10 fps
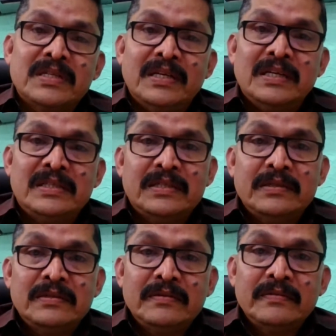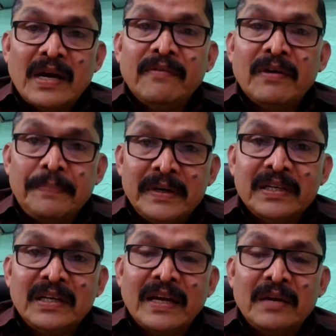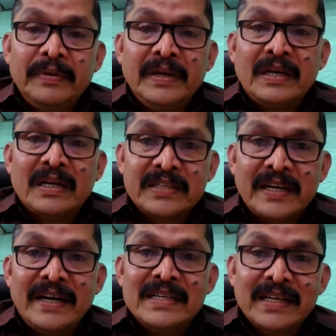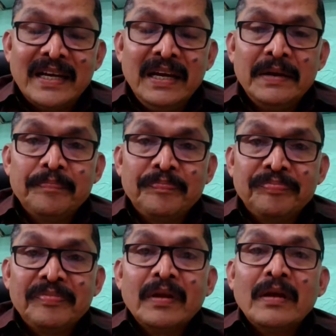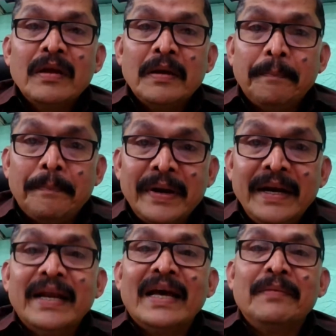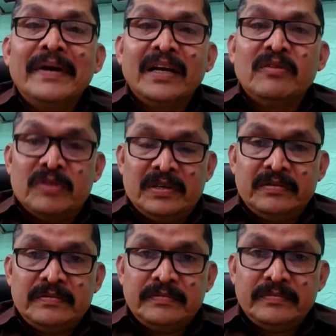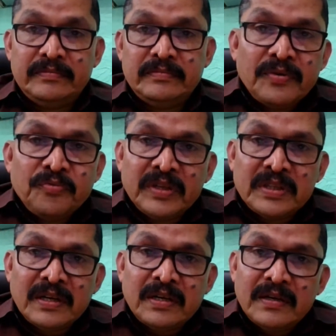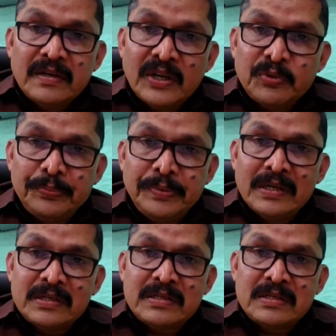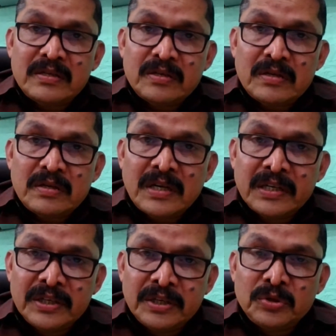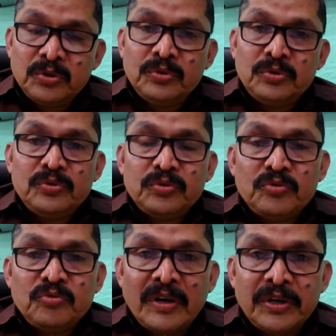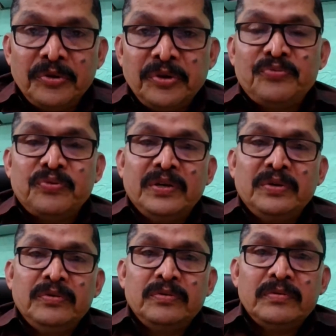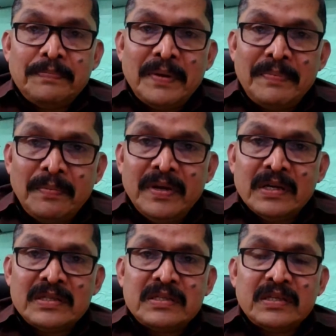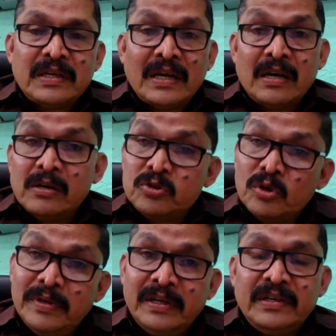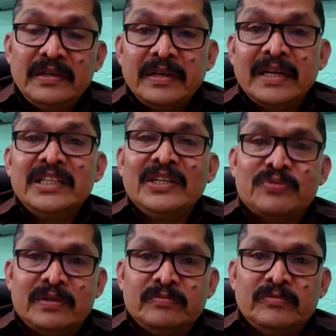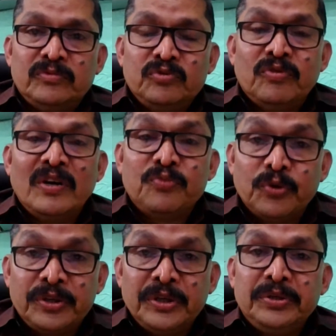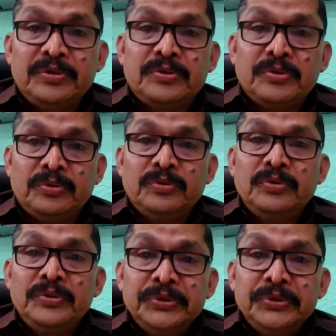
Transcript: percentage, our patient can be considered as a pre-diabetic one. With a FBS 100 to 125, the ppbs can also be ranging from 140 to